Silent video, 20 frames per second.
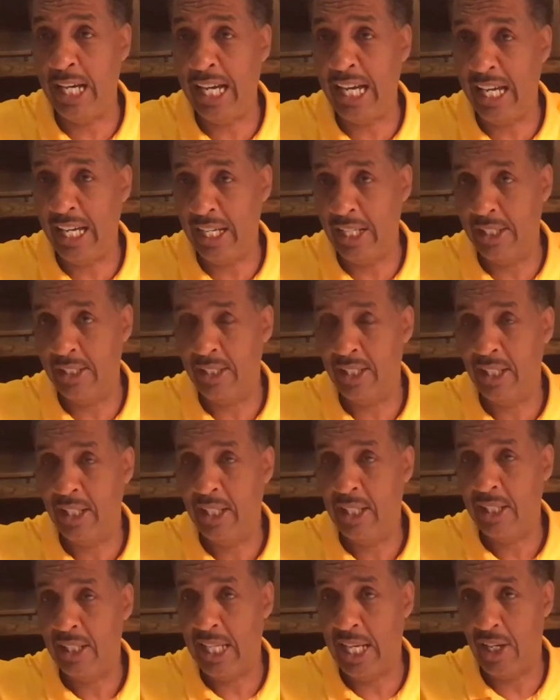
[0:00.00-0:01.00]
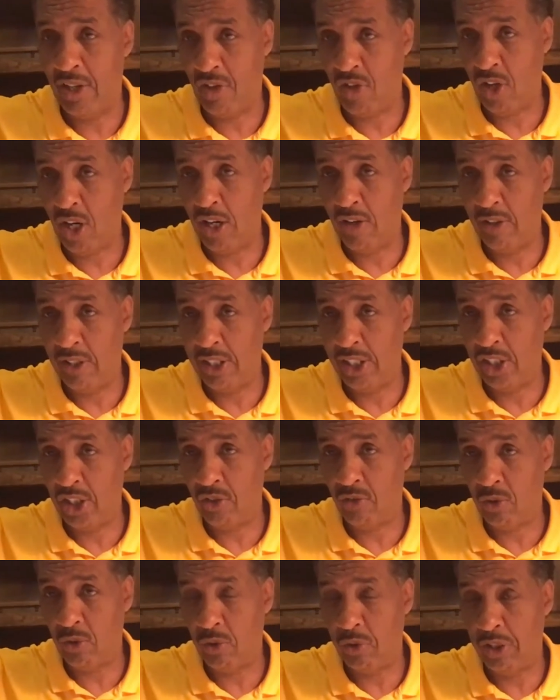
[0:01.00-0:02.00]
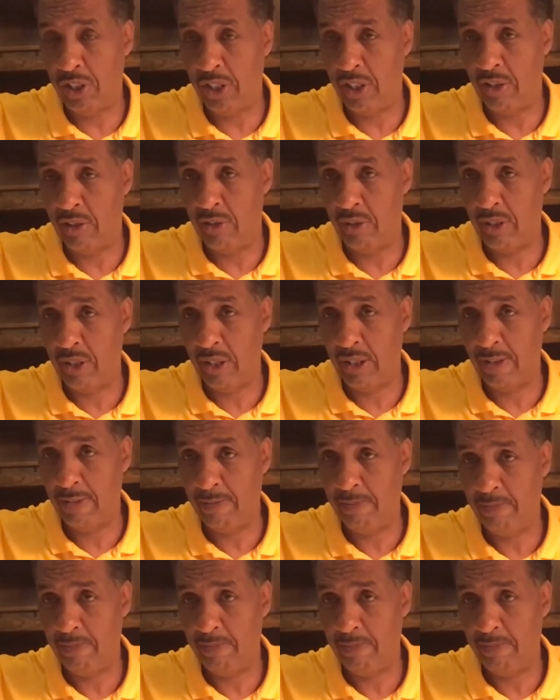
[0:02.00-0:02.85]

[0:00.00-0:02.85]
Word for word: man that authority to rule the earth.